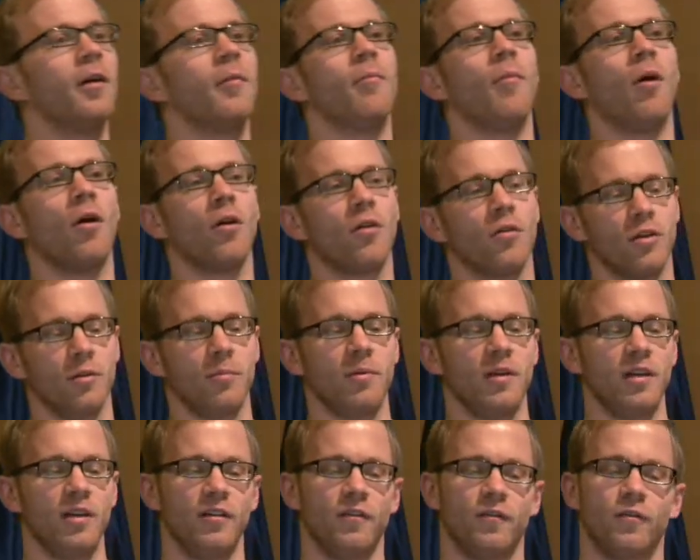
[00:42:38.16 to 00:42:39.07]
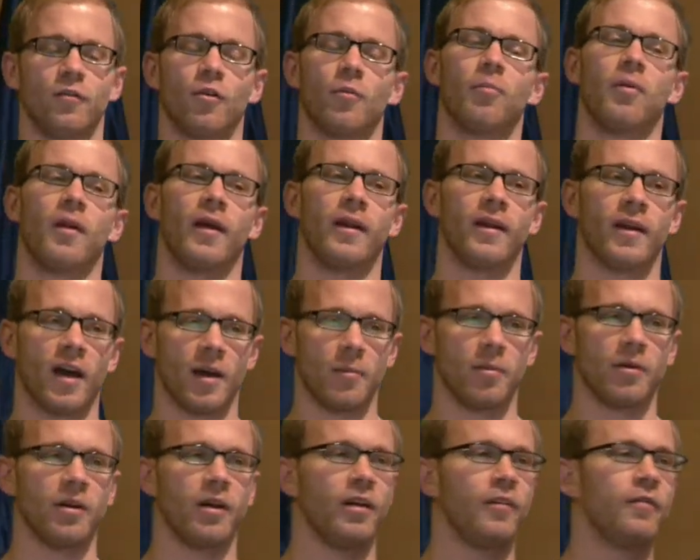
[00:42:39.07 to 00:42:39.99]
MongoDB, for plain
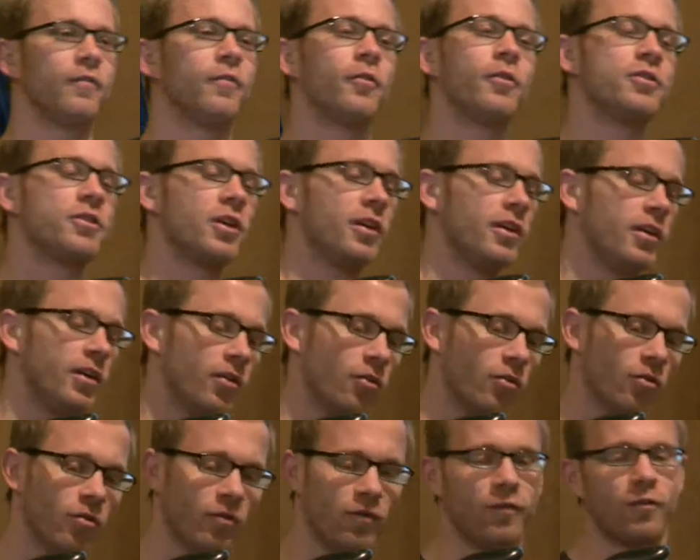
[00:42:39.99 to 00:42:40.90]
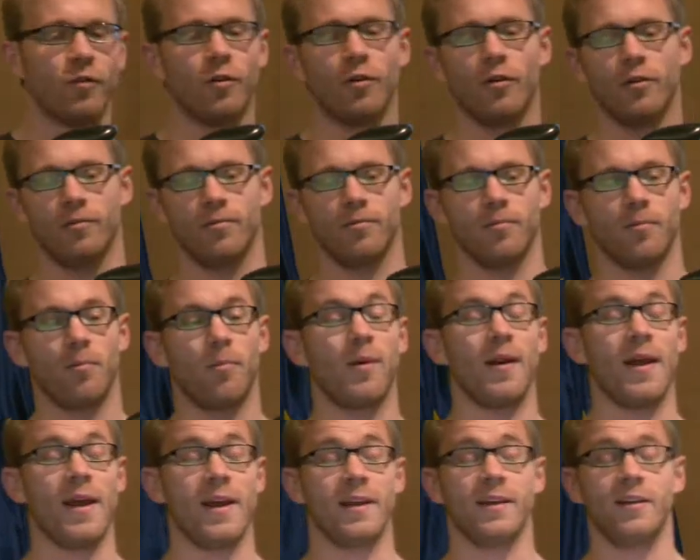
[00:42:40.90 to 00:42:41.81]
Hibernate, for JDO, for
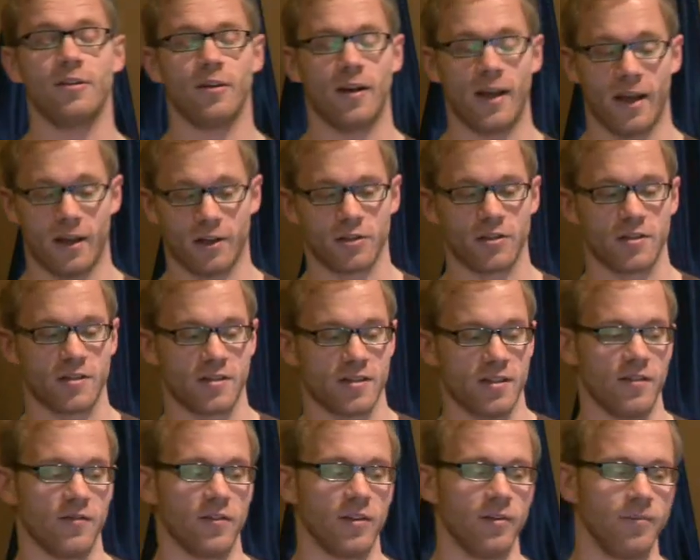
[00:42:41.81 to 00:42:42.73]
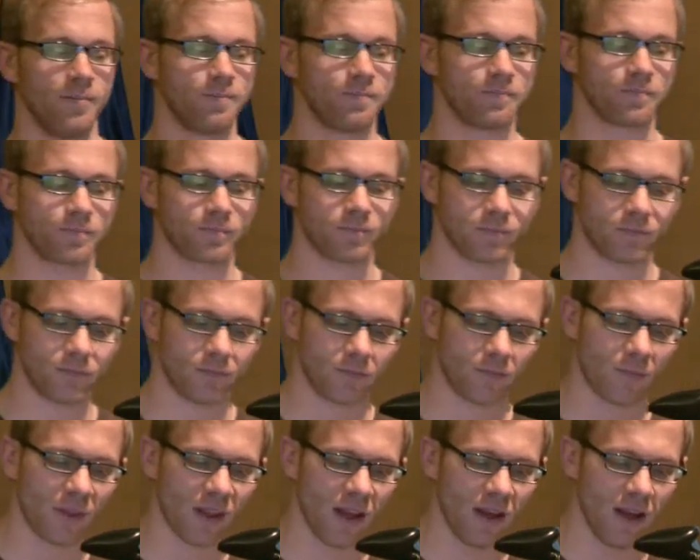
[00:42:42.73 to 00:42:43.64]
plain collections even.
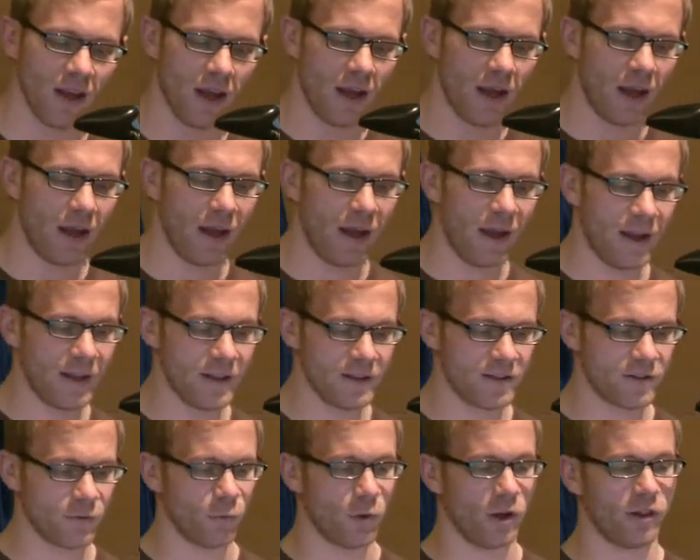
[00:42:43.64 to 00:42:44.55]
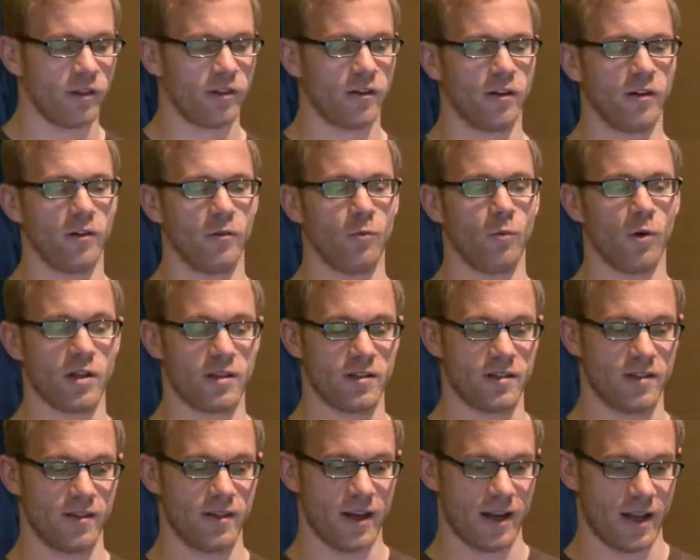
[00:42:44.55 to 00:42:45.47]
And what
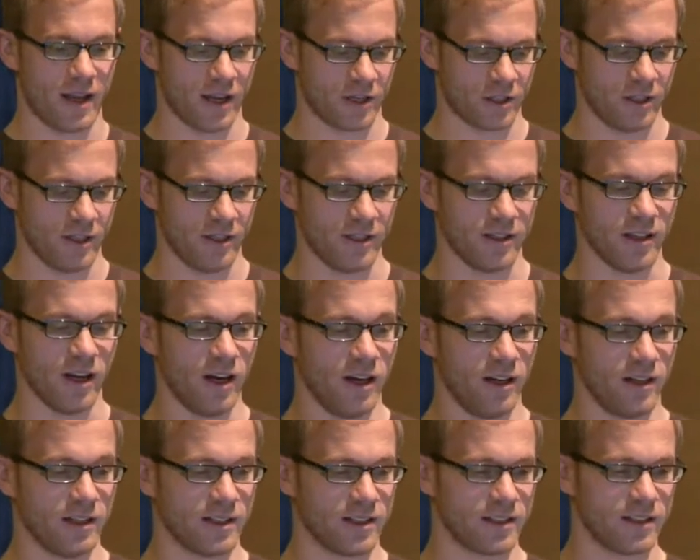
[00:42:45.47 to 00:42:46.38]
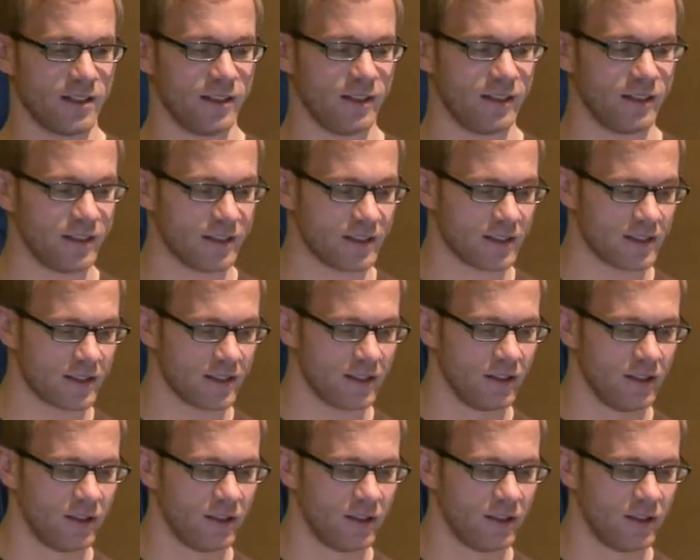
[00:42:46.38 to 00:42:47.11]
that actually does is